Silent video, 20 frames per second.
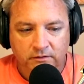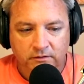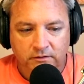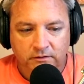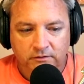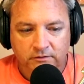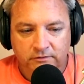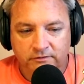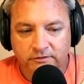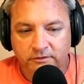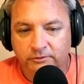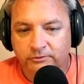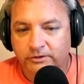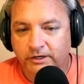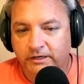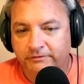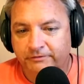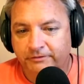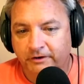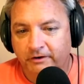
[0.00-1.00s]
still
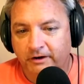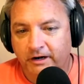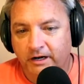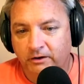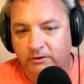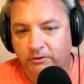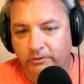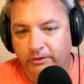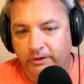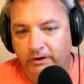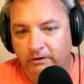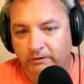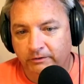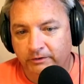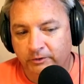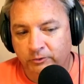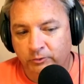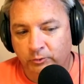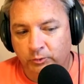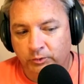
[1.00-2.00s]
trying to figure out who they are in
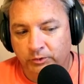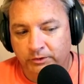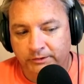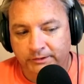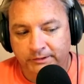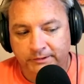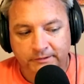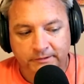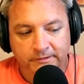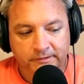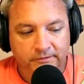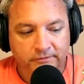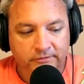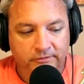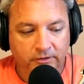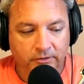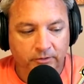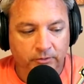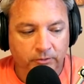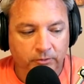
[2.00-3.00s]
this world.
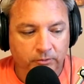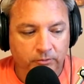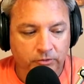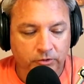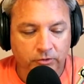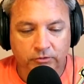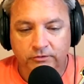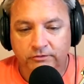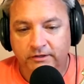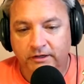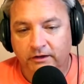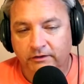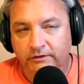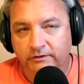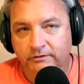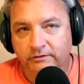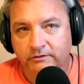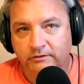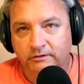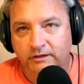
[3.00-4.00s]
So you can tell
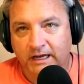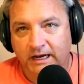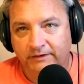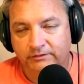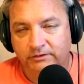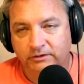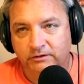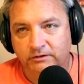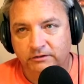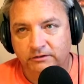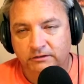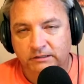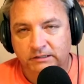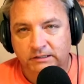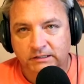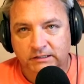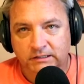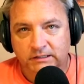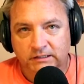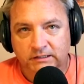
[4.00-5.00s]
this is after
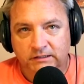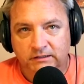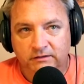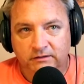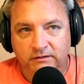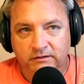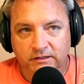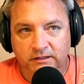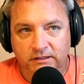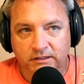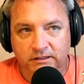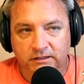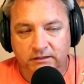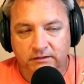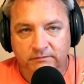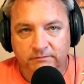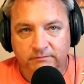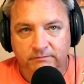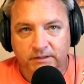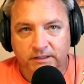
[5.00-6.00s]
the
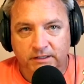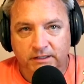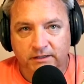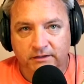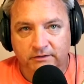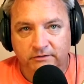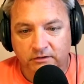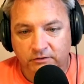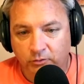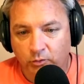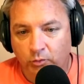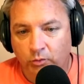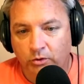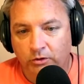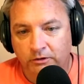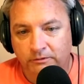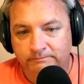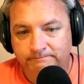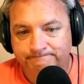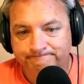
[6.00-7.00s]
Civil
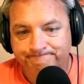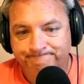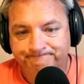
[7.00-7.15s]
War.